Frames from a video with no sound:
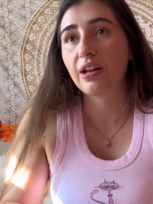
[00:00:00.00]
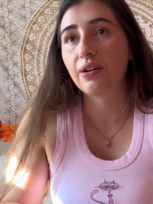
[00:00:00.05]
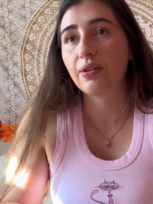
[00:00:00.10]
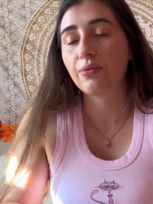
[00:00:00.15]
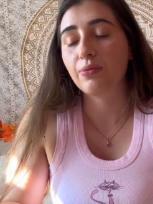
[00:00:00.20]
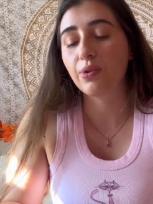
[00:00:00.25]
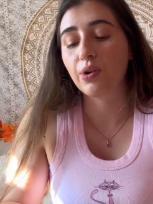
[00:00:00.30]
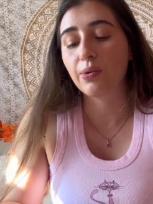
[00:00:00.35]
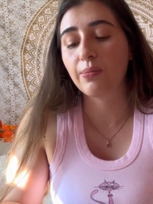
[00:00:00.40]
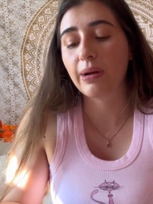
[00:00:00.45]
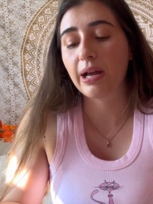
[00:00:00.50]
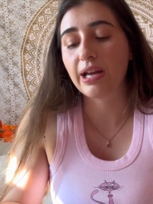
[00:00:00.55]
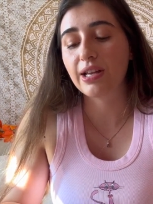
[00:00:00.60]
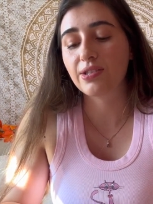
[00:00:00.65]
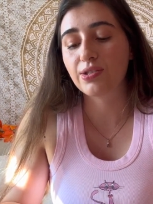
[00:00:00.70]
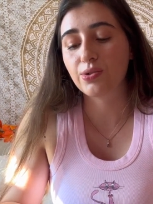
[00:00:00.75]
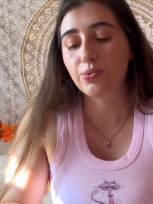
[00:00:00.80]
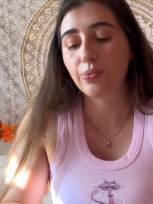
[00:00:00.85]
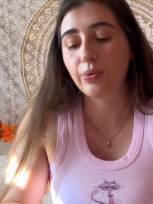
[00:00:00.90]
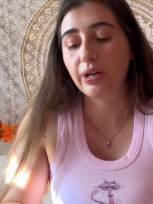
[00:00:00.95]

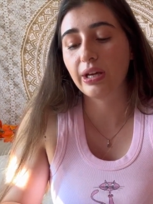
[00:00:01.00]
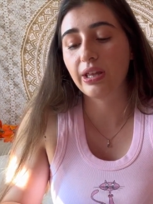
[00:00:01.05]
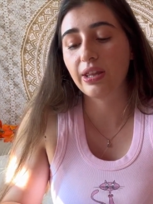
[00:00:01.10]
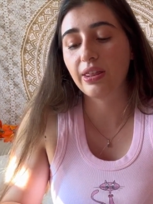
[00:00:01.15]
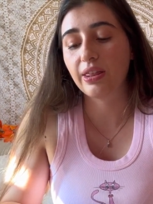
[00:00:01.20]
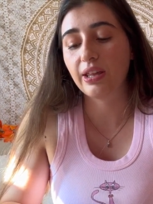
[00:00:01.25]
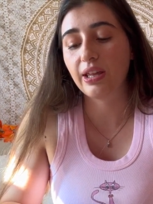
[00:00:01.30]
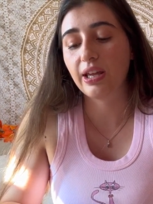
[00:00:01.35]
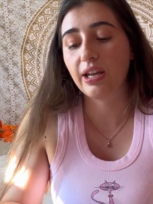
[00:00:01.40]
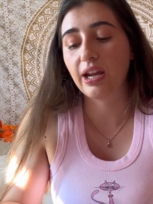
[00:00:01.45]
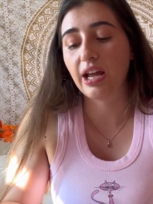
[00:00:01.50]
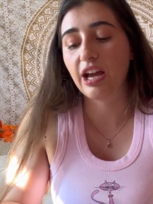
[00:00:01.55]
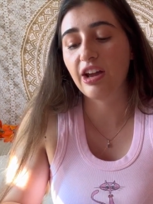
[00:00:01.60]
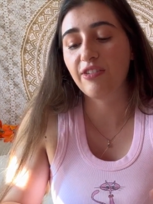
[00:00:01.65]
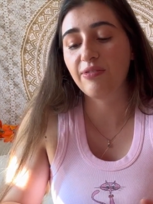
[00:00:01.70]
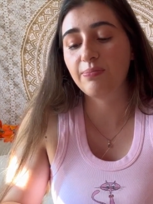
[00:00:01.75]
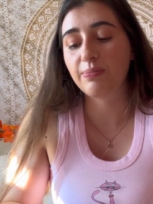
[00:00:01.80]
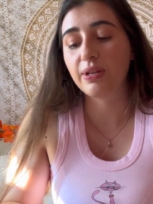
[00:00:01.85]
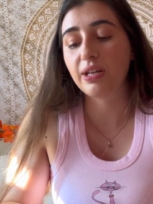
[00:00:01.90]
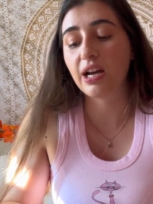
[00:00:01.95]
romance with an
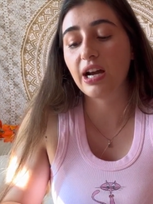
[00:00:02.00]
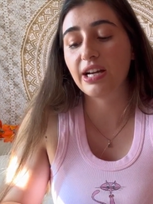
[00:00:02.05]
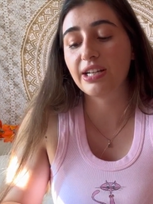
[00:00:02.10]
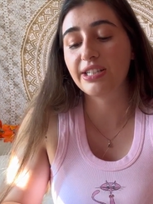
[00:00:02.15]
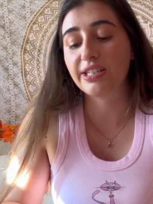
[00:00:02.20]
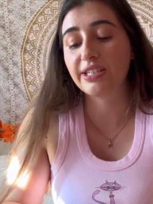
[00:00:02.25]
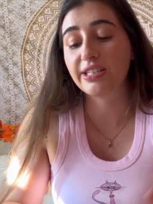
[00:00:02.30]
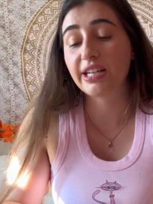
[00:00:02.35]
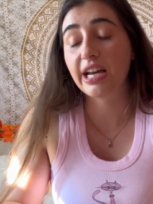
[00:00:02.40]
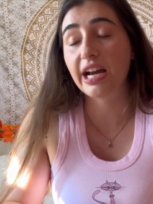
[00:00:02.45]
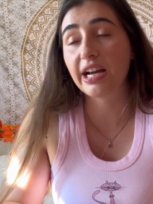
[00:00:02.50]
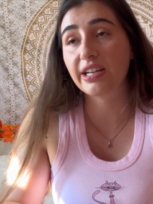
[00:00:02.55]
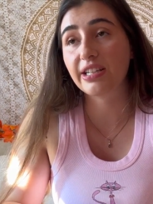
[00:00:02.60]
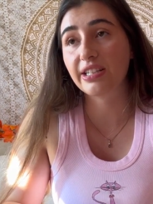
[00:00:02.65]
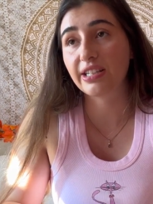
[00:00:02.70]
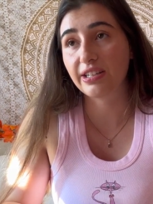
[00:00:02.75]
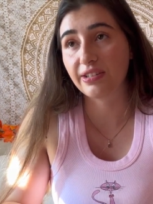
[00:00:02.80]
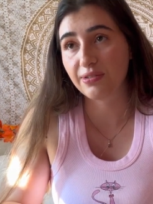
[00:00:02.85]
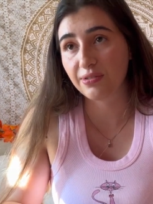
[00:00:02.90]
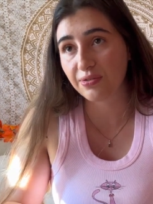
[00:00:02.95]
FBI
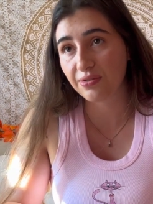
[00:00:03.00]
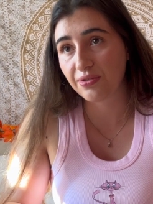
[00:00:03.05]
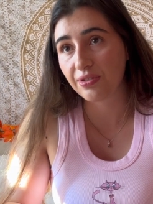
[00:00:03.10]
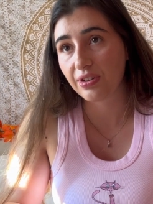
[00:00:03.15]
detective.